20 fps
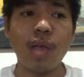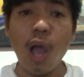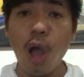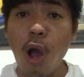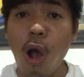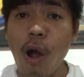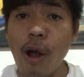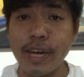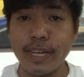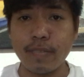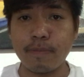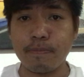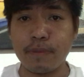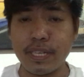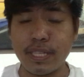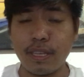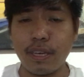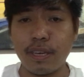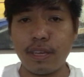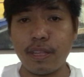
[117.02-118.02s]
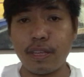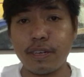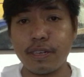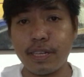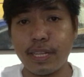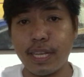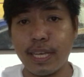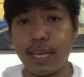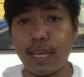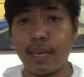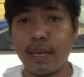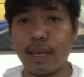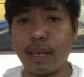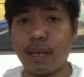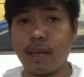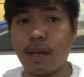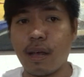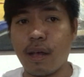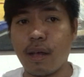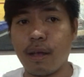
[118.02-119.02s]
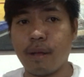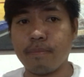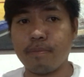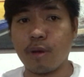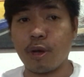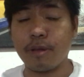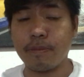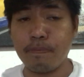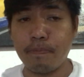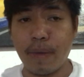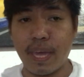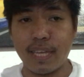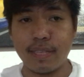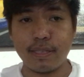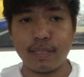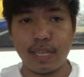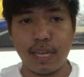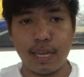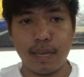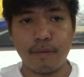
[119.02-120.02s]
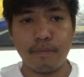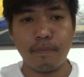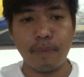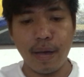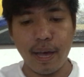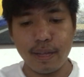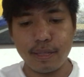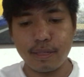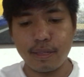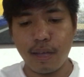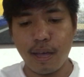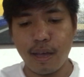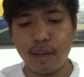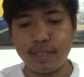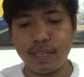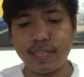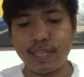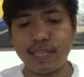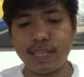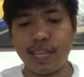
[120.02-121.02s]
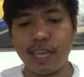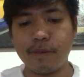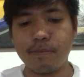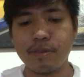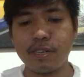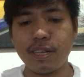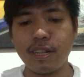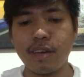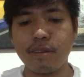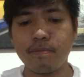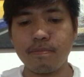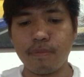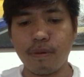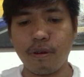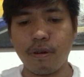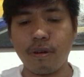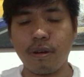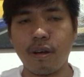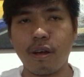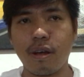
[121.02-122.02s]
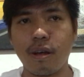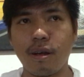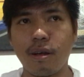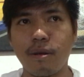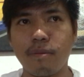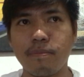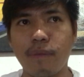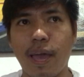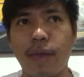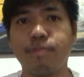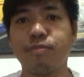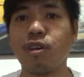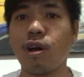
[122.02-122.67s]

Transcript: art, particularly on painting. But disclaimer lang po, I'm